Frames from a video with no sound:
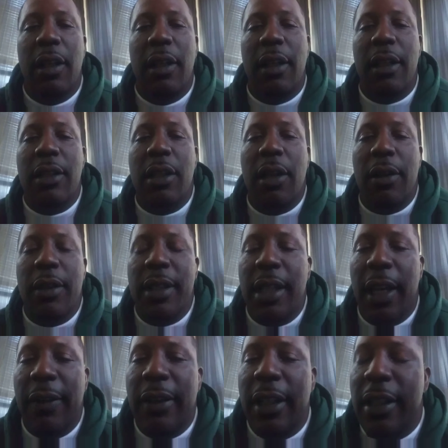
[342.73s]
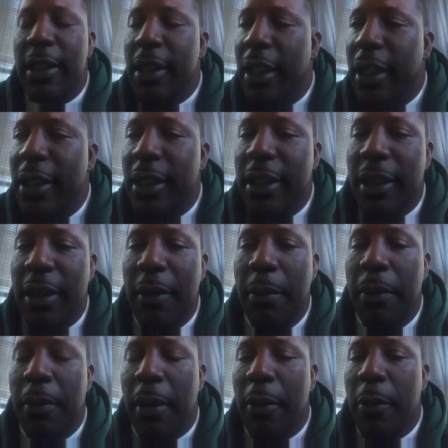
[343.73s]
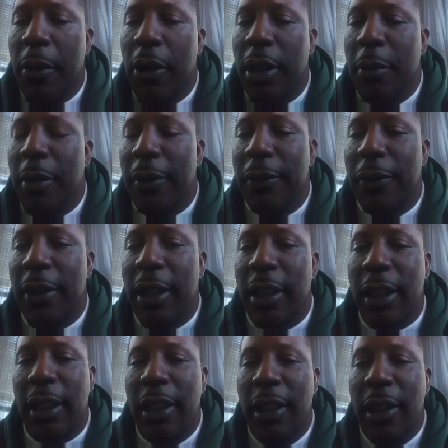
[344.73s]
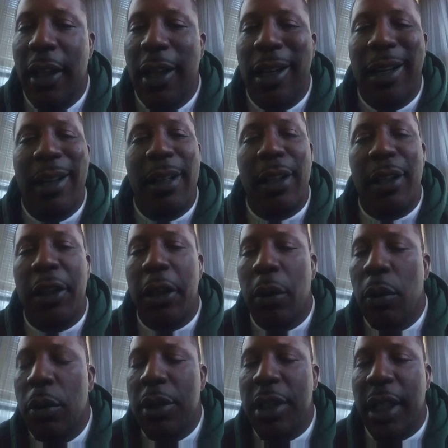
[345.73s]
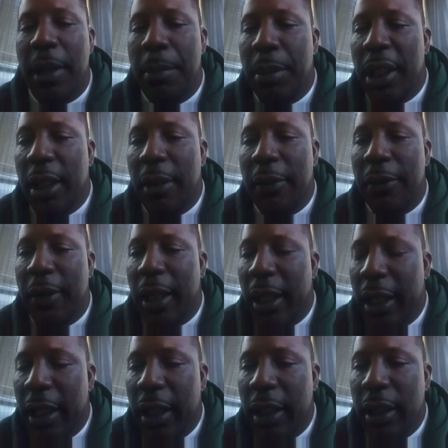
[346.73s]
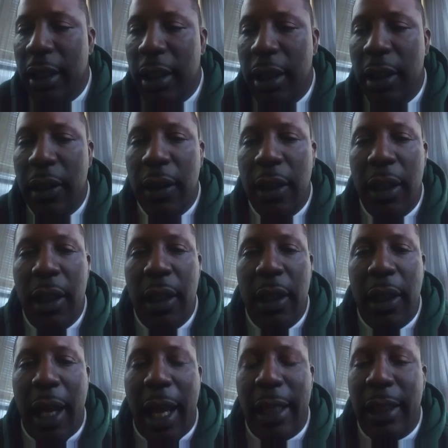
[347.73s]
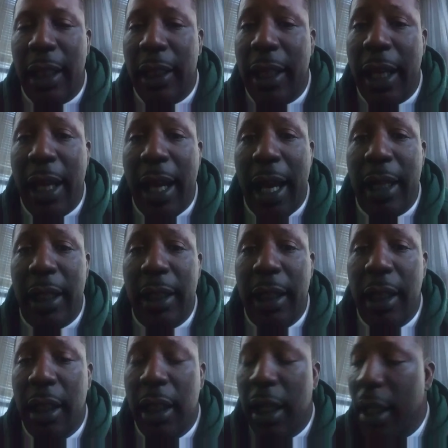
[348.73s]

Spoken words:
Let's go 76ers. I'm rolling with Philly. Huge Embiid fan. I think they got a killer